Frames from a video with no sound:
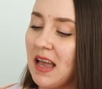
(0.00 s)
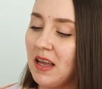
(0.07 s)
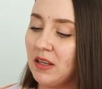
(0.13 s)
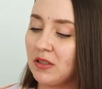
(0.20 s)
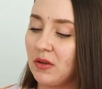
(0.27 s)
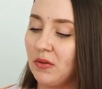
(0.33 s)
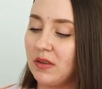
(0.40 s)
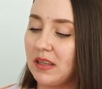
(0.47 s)

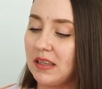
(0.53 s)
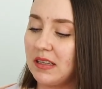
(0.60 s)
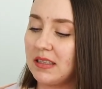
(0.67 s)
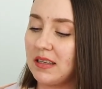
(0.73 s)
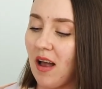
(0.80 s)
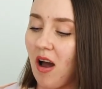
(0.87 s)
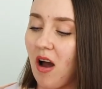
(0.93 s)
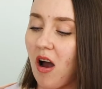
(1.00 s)
So
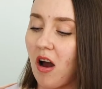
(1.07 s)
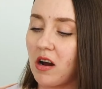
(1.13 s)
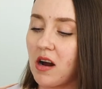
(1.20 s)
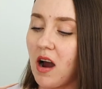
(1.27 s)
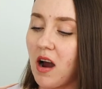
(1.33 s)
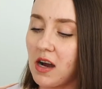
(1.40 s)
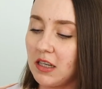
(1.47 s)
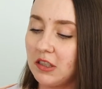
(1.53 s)
these are
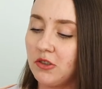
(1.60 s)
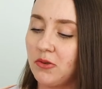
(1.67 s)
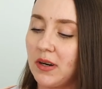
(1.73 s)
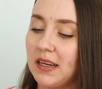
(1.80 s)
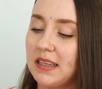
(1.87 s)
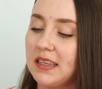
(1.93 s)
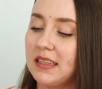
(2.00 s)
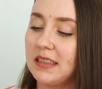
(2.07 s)

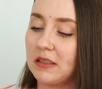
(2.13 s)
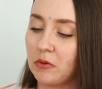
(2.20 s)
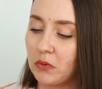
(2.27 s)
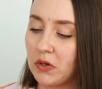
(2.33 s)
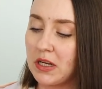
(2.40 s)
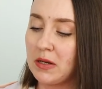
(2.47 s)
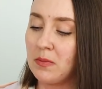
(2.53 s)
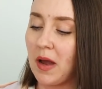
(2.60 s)
hydrating
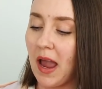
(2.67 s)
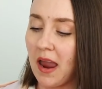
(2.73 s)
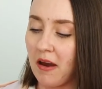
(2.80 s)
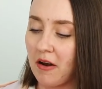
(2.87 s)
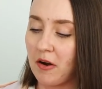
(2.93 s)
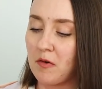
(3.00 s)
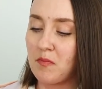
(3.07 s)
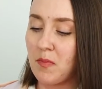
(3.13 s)
cream
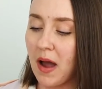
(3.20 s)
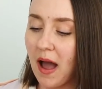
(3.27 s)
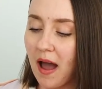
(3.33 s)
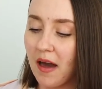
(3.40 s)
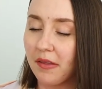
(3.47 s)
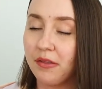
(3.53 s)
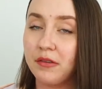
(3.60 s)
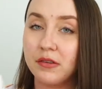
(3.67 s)
hair
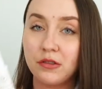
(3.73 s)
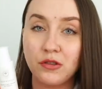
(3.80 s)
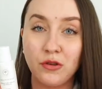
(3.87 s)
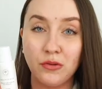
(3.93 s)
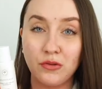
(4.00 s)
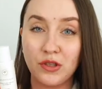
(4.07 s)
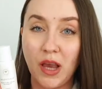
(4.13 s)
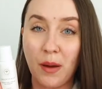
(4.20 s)
bath,
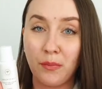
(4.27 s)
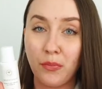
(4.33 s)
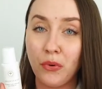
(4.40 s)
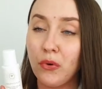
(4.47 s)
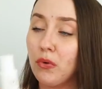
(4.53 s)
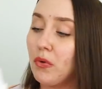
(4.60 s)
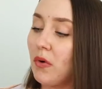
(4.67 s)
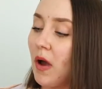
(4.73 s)
so
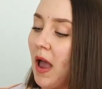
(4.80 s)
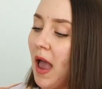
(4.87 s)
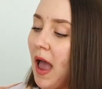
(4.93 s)
shampoo,